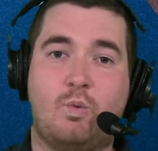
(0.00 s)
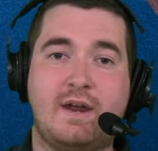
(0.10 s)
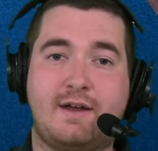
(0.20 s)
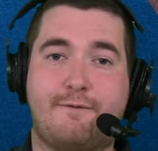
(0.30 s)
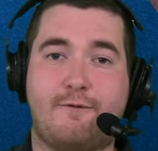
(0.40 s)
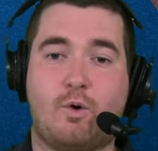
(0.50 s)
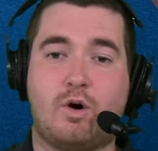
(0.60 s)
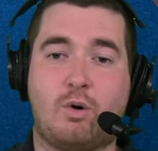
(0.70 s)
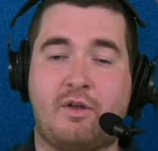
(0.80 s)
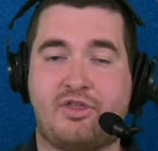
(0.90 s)
week
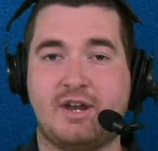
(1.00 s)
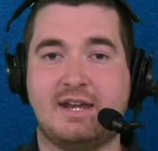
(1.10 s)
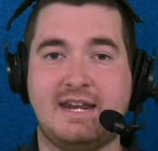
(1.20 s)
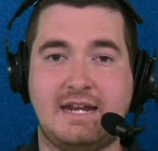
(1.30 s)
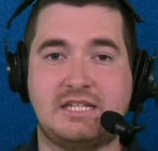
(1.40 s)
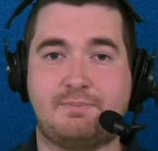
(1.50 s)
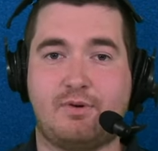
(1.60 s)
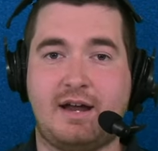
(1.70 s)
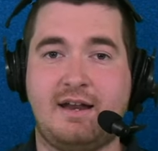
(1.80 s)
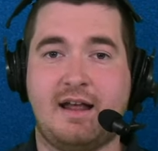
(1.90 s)
four with a knee
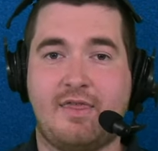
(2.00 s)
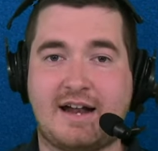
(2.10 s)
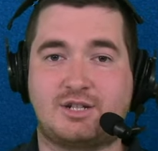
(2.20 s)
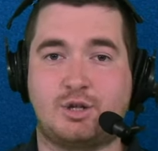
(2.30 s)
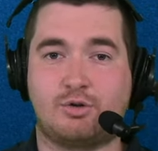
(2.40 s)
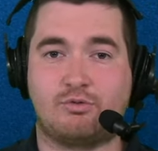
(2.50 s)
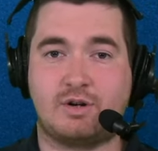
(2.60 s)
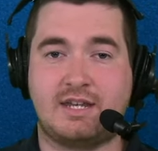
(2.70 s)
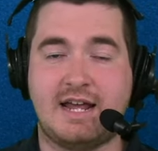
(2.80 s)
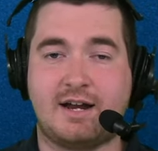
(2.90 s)
sprain. That's their
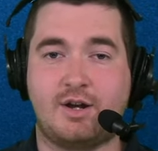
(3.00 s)
rookie out